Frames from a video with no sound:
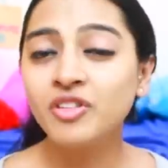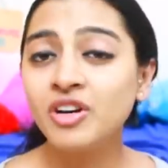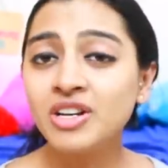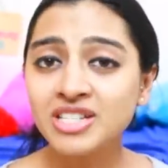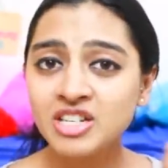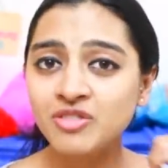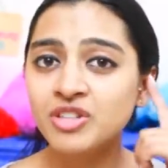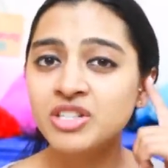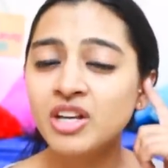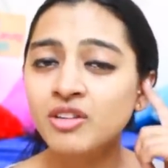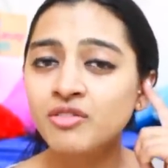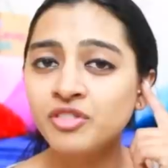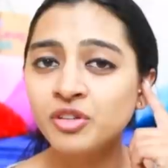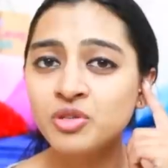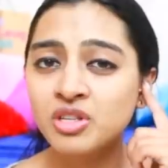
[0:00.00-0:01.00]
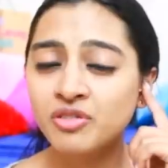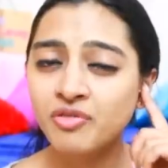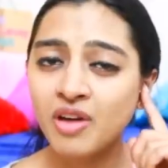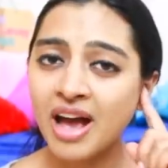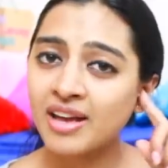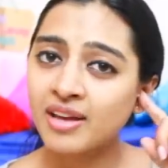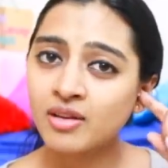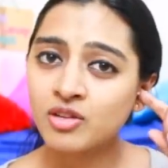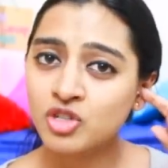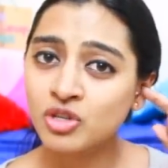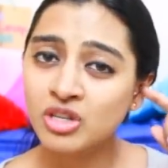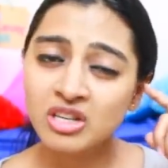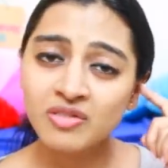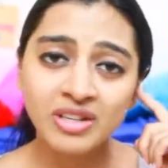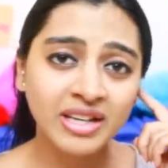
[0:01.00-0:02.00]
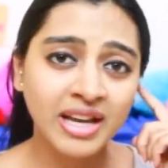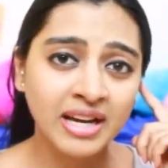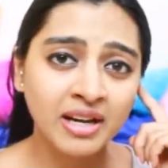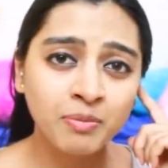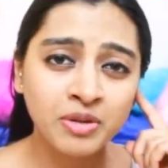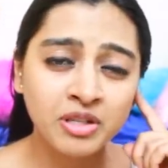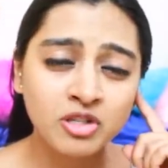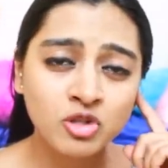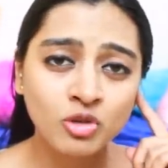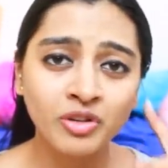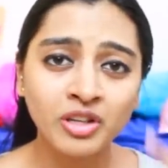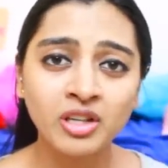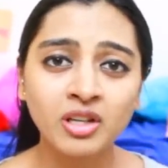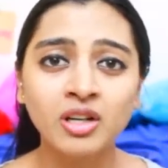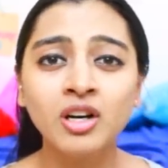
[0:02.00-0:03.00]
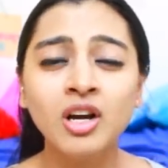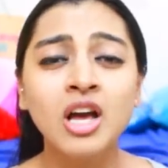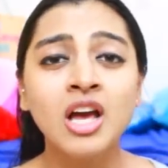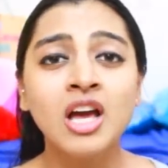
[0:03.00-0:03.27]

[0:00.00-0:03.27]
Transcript: First, he was confused if I should even get it pierced over here.